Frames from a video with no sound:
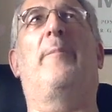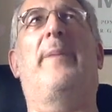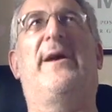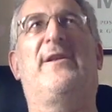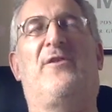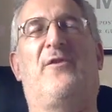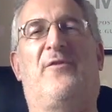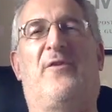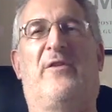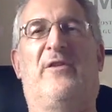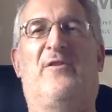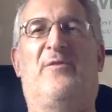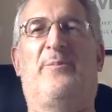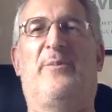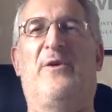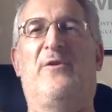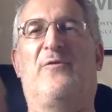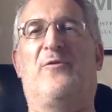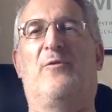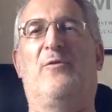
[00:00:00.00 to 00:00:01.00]
metaphor, this
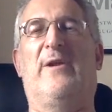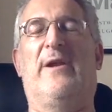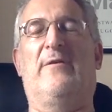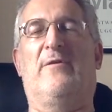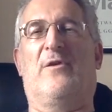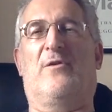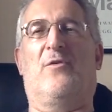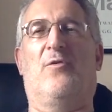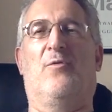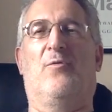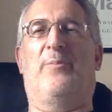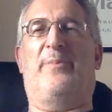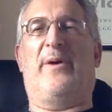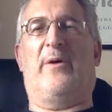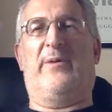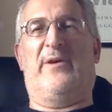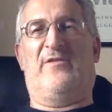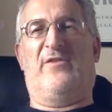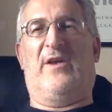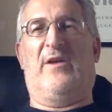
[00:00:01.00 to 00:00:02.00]
beautiful lyrical
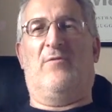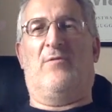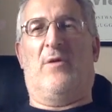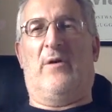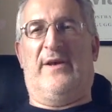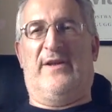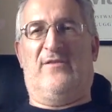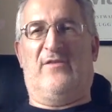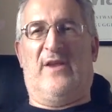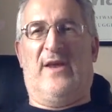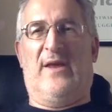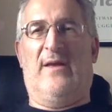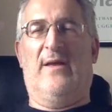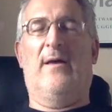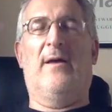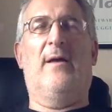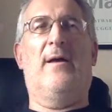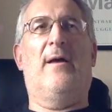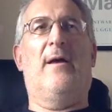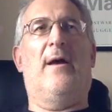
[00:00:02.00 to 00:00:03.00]
poetic writing
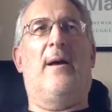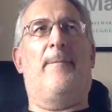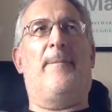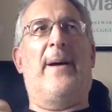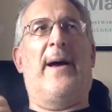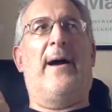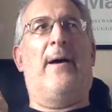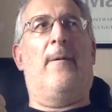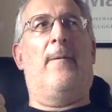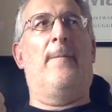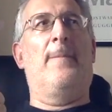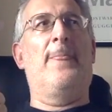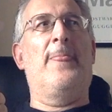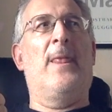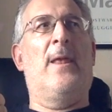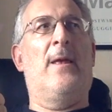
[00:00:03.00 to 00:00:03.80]
about